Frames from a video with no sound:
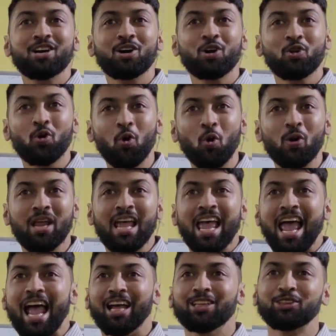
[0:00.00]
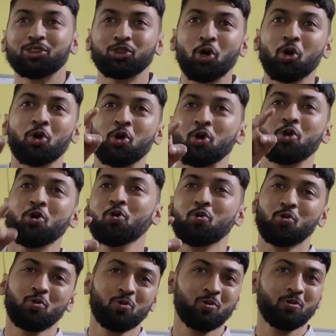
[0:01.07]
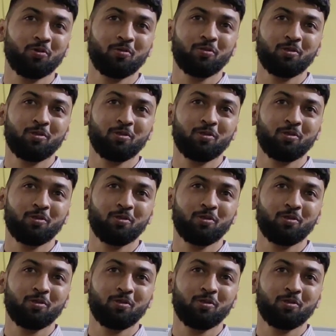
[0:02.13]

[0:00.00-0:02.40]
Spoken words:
a role and so do you.